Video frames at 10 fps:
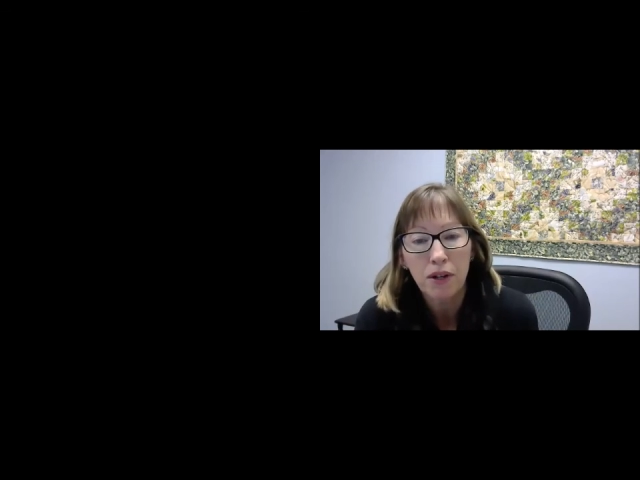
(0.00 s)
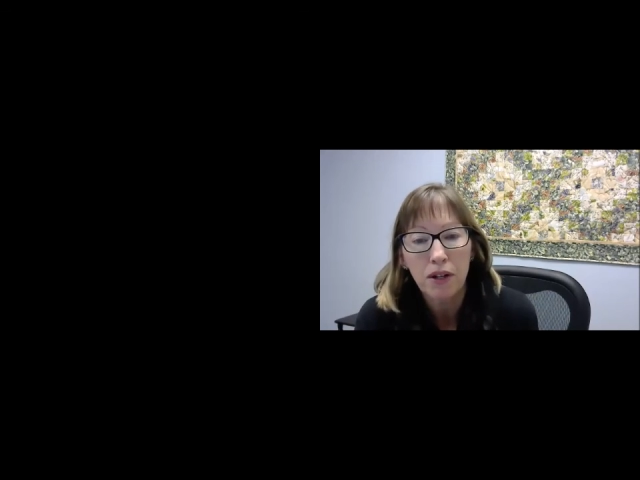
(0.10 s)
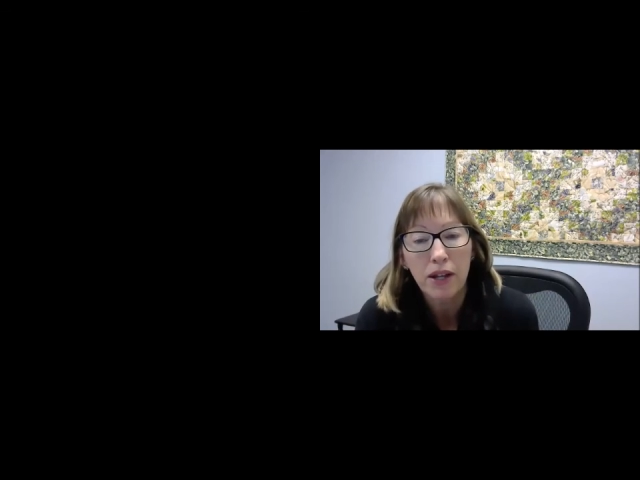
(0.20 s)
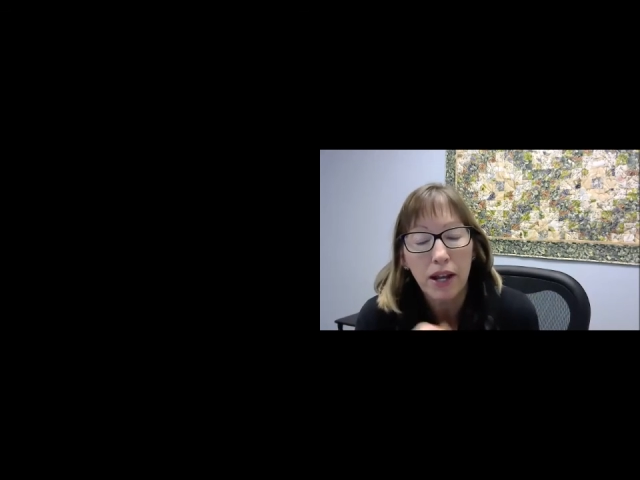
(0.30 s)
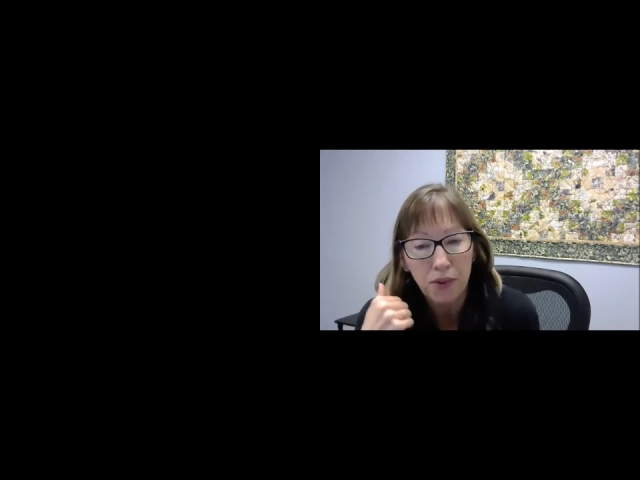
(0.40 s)

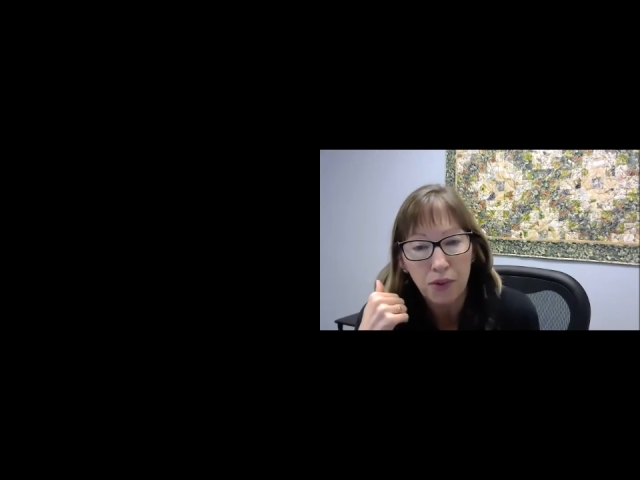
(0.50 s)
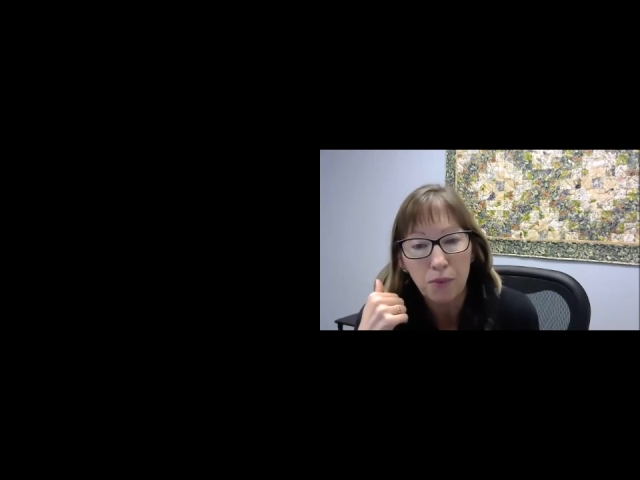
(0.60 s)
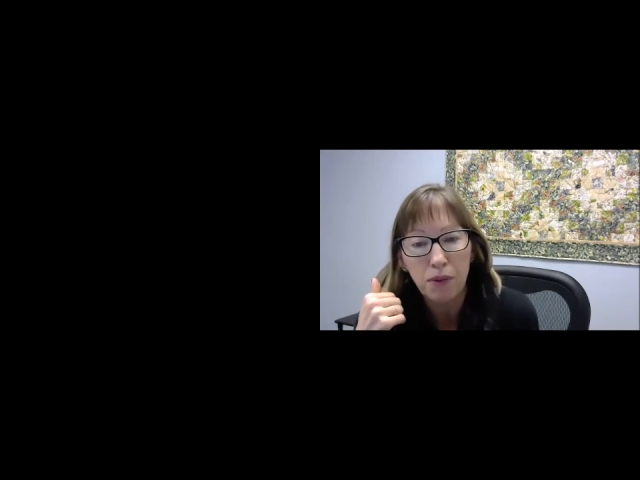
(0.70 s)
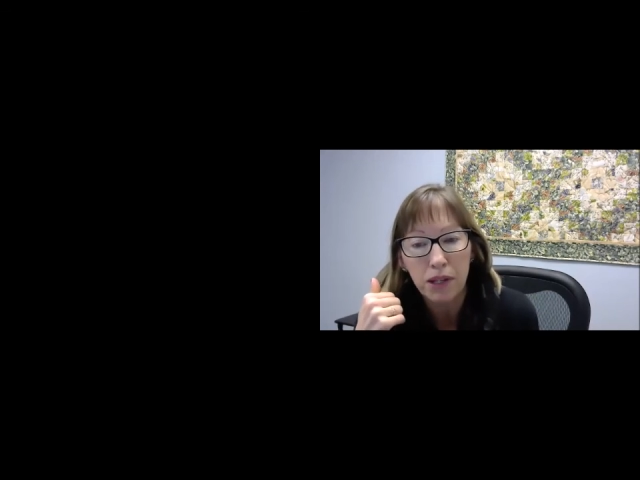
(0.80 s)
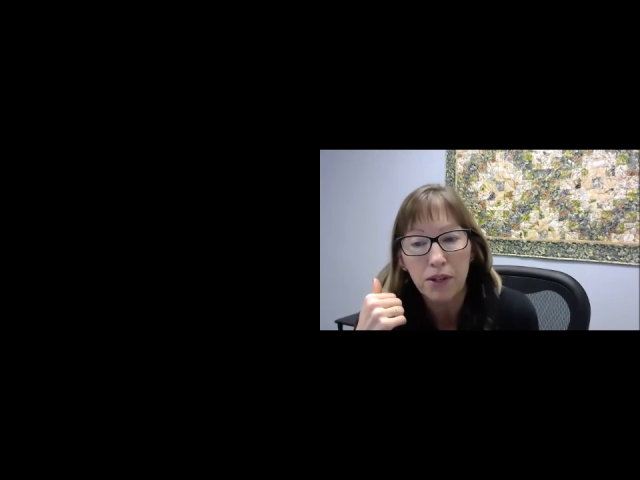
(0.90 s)
yes,
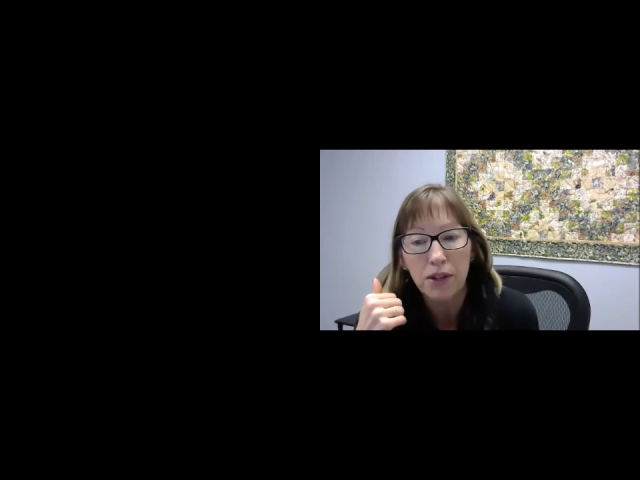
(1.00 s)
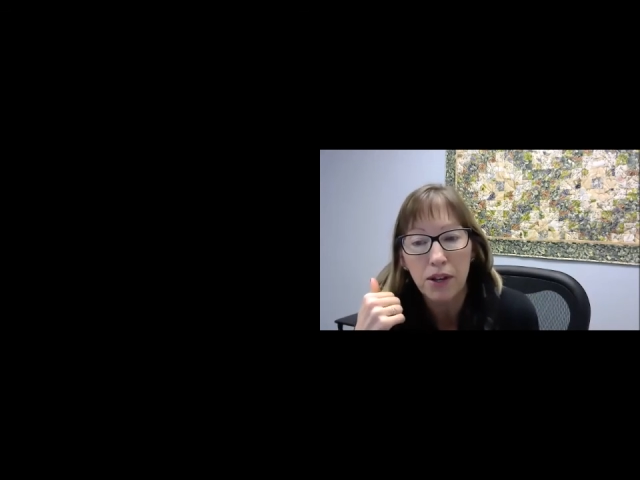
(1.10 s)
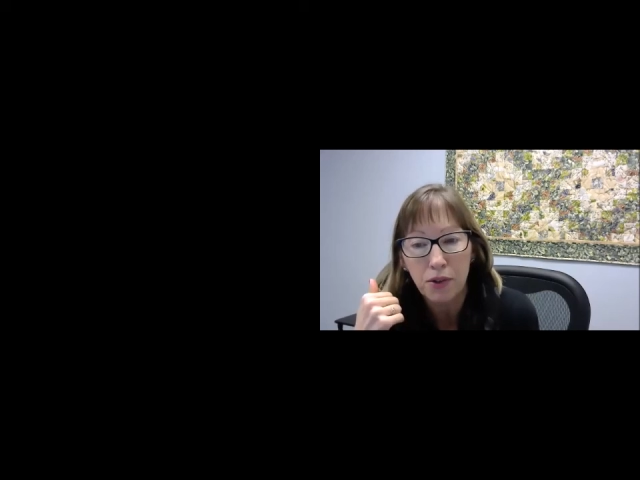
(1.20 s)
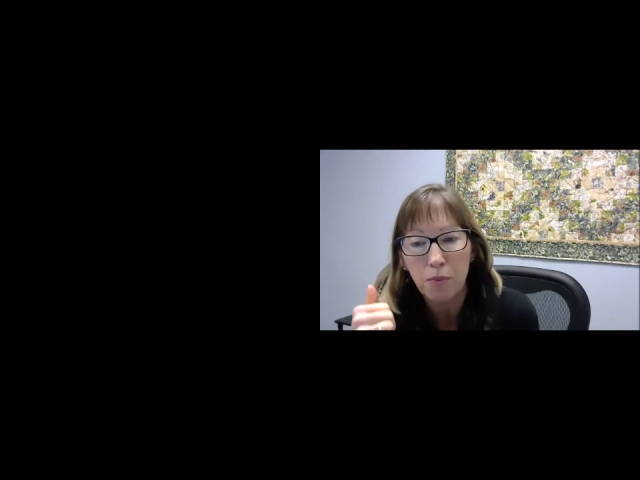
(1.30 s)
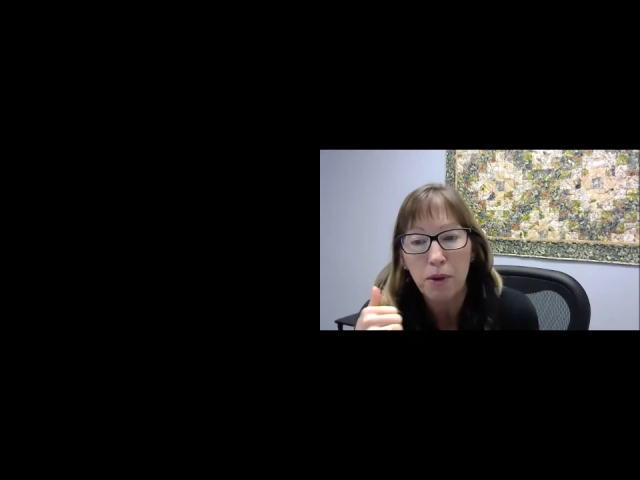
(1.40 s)
please,
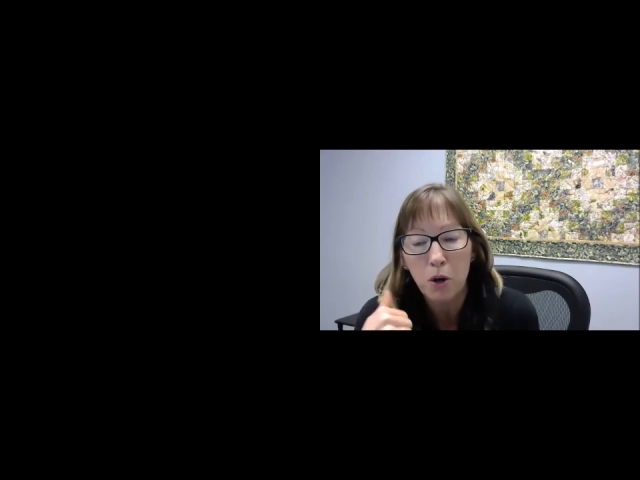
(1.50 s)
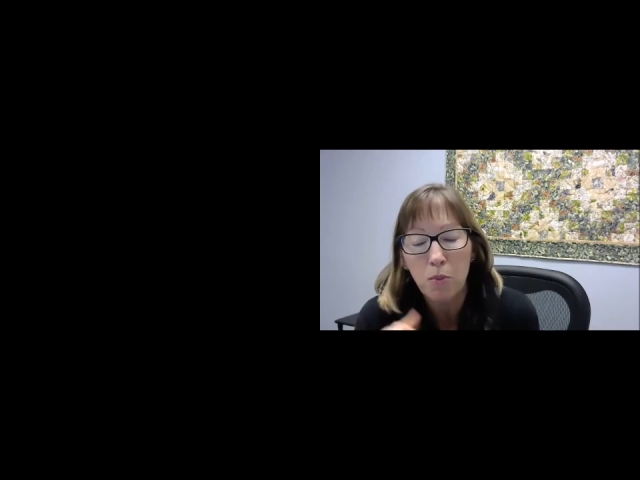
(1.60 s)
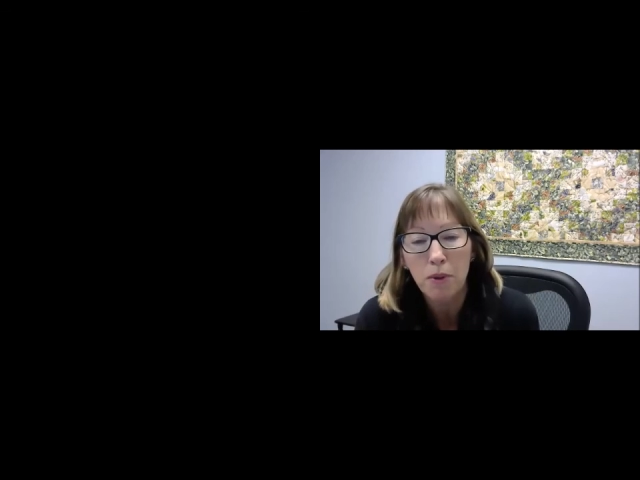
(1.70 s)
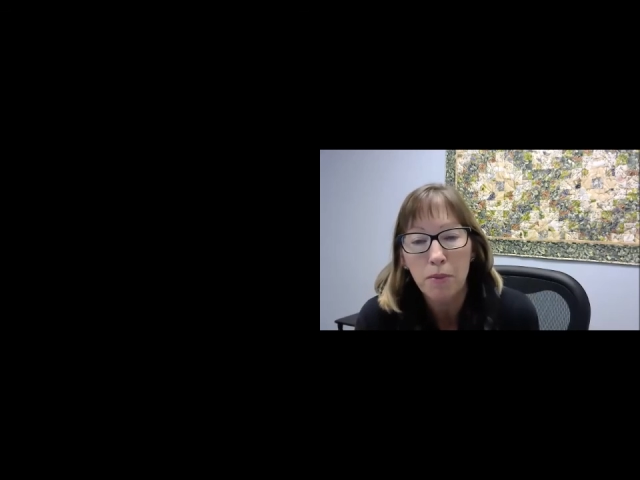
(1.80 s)
yes, you may open